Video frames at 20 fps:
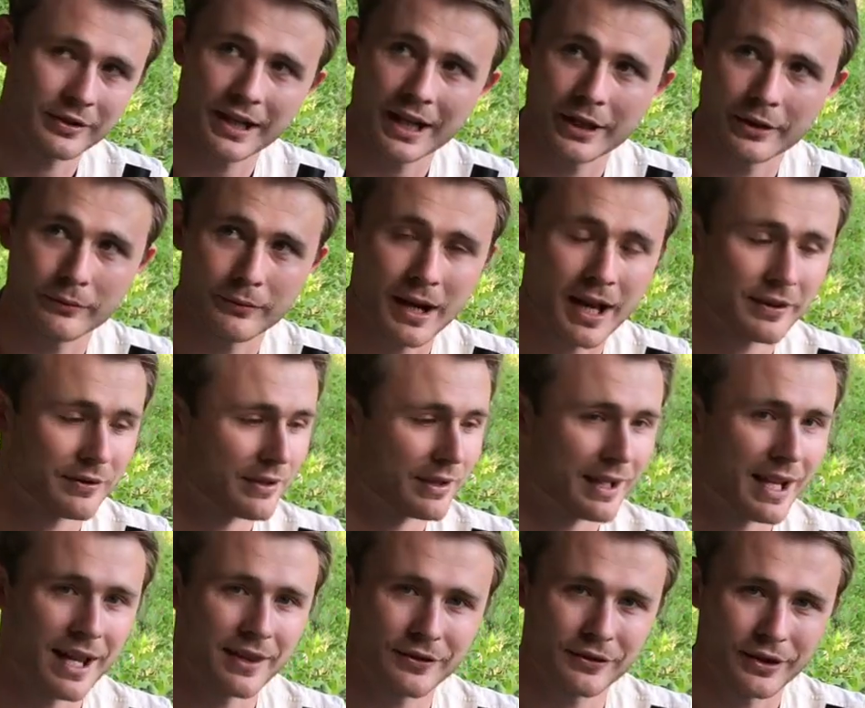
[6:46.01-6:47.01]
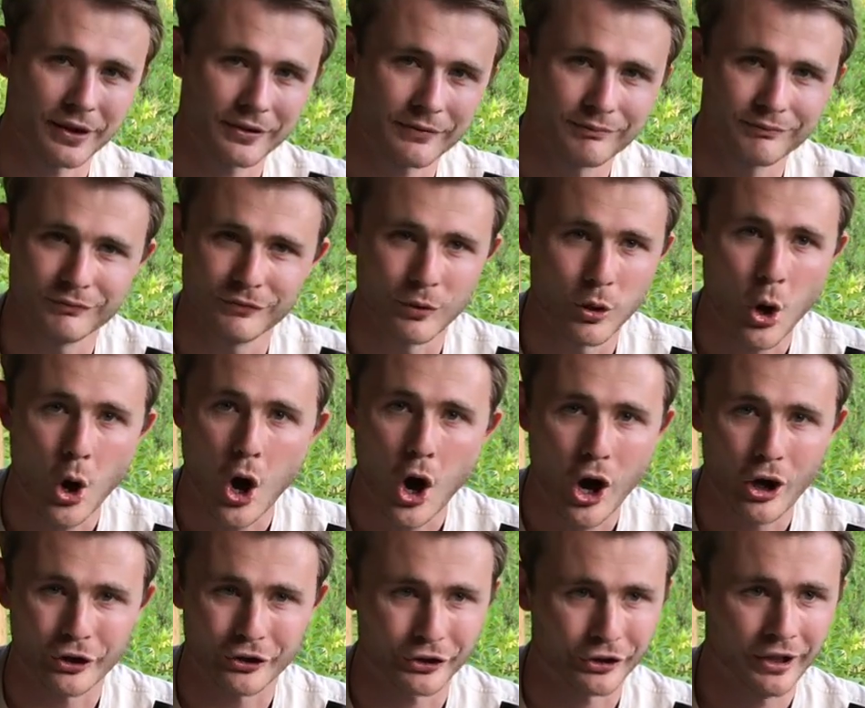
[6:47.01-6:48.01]
and take a rest against a
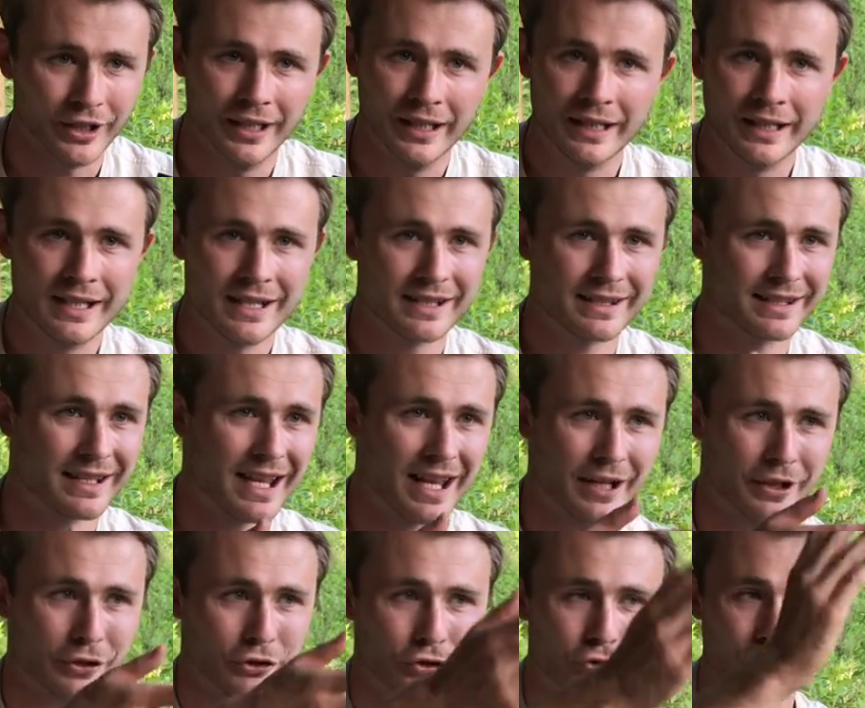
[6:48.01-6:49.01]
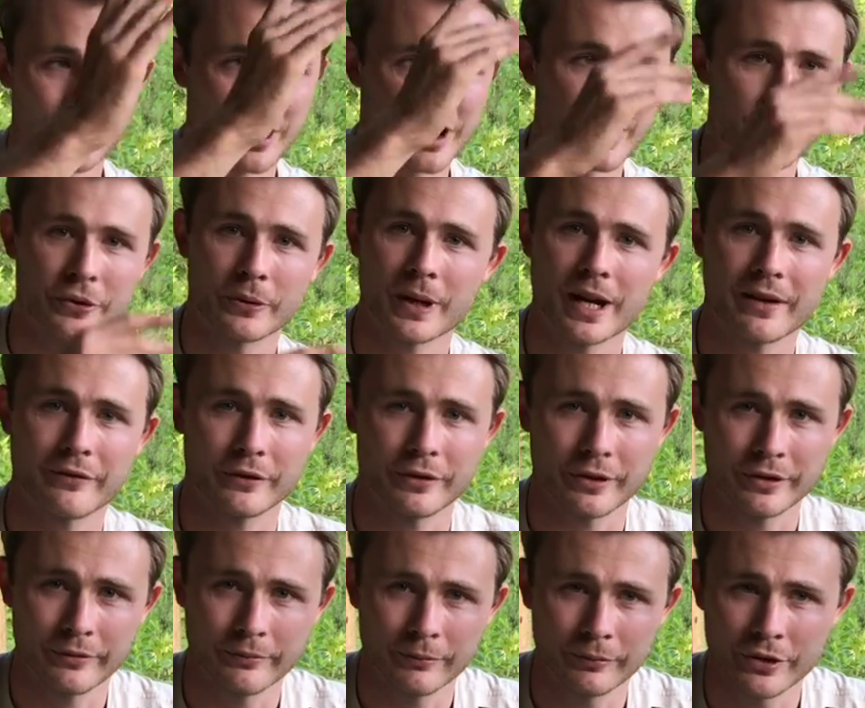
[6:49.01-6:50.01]
log or stick or tree or whatever
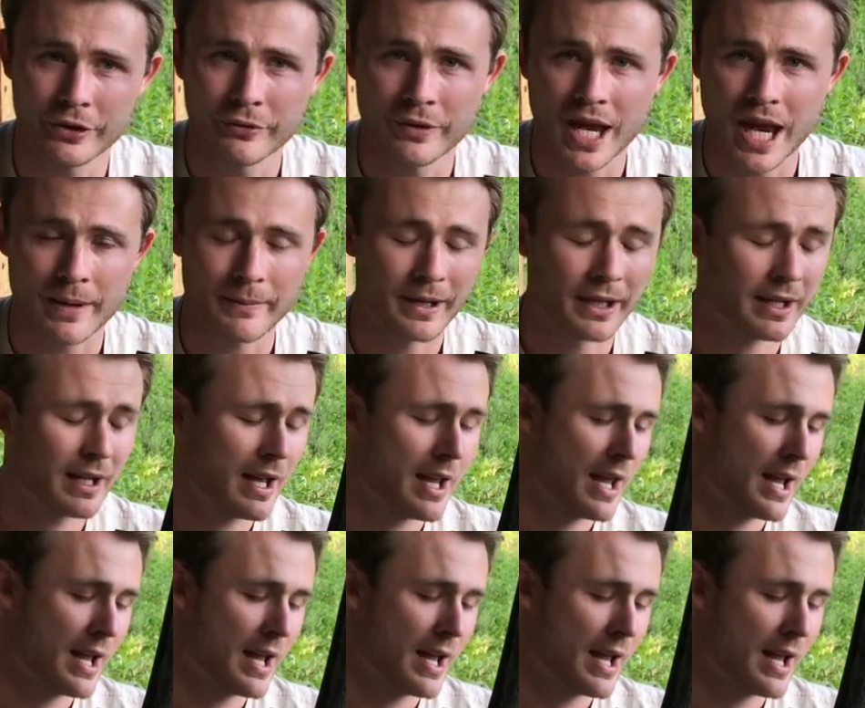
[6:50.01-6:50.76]
you name it,